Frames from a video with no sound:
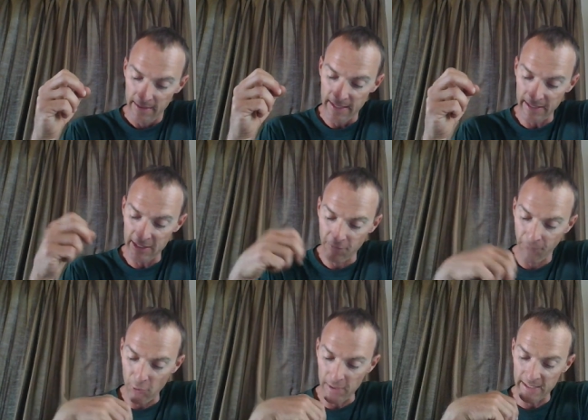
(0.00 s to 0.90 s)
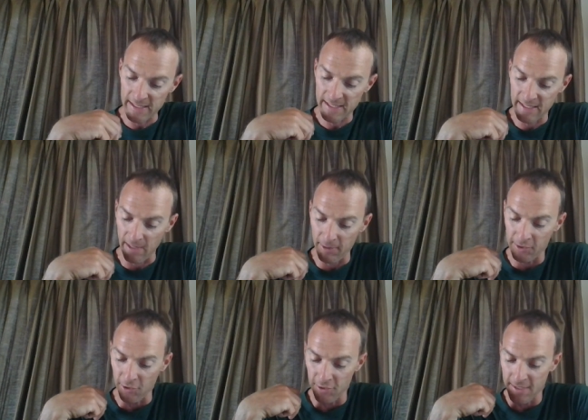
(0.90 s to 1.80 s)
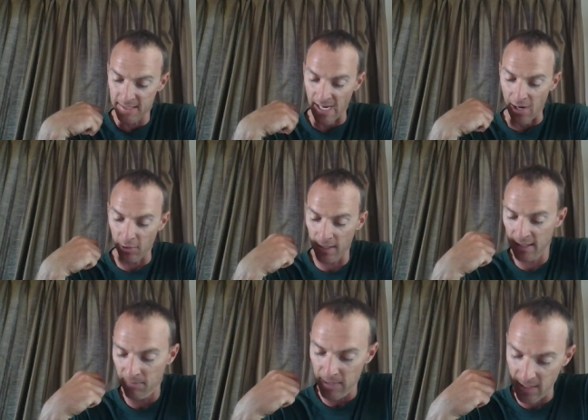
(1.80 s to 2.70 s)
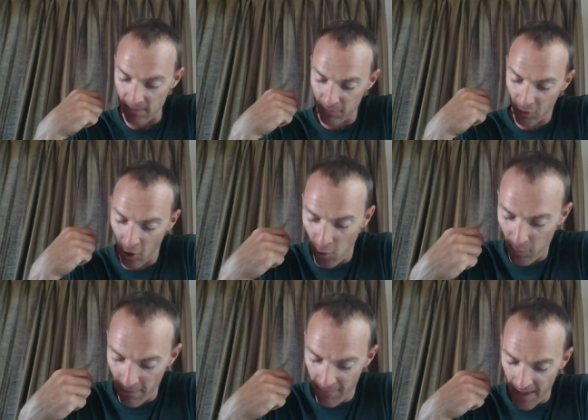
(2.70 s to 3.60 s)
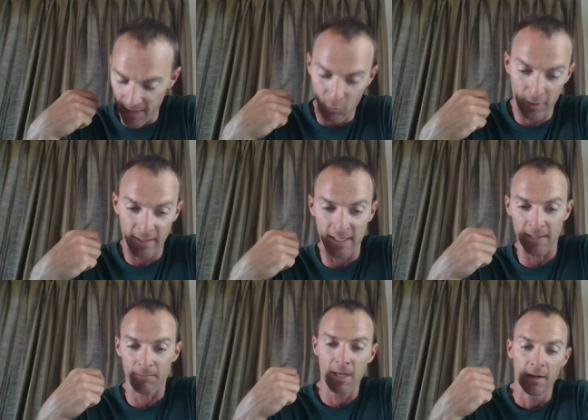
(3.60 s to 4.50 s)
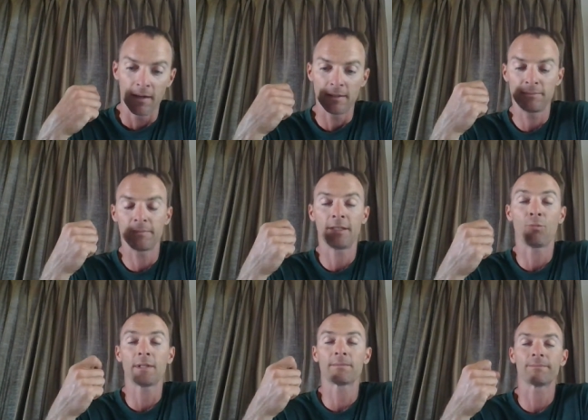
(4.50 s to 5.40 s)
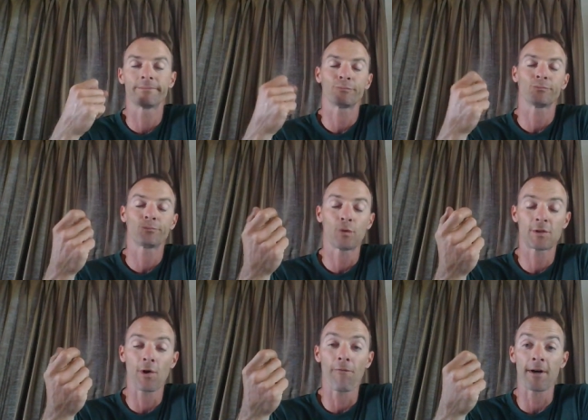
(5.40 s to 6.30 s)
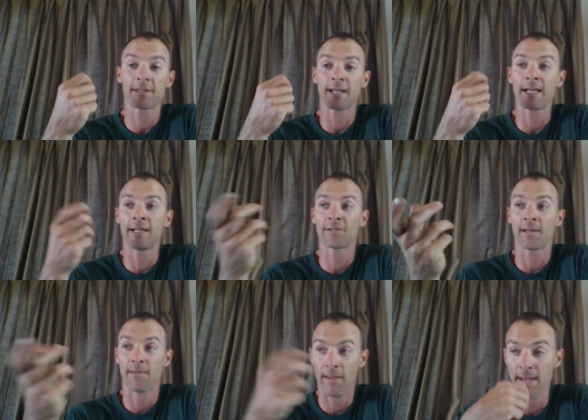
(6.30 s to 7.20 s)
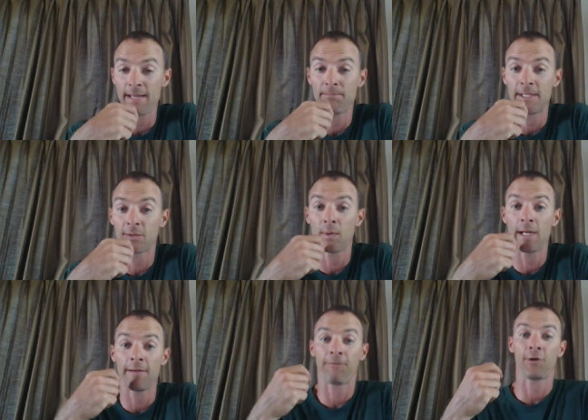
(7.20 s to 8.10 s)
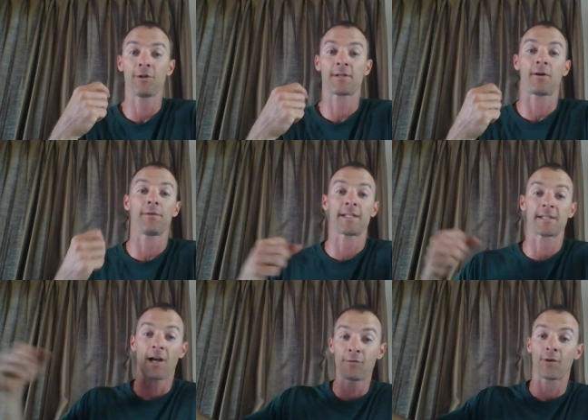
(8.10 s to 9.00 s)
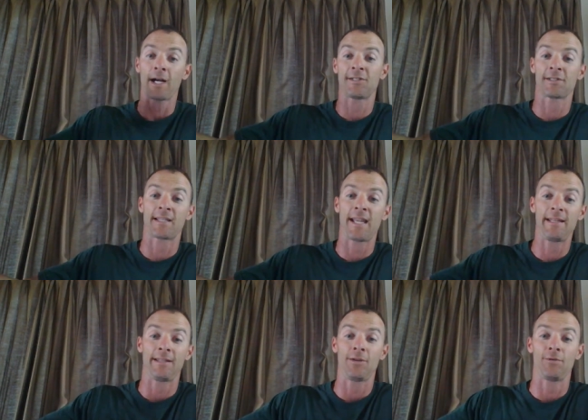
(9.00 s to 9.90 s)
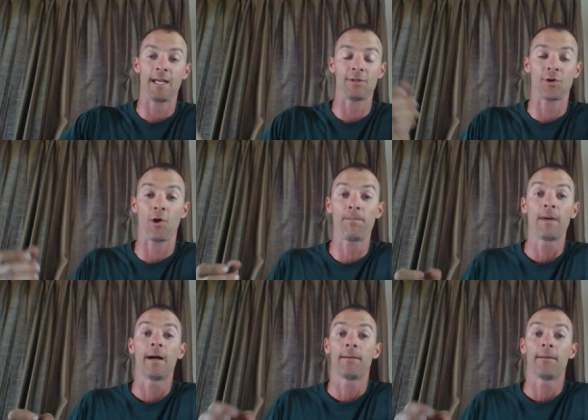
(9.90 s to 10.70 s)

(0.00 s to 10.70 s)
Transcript: Yet his food in his stomach turns sour, and it becomes cobra venom within him. What what Zophar is saying here is that it may be sweet at first, all this unrighteous gain that you get, Job,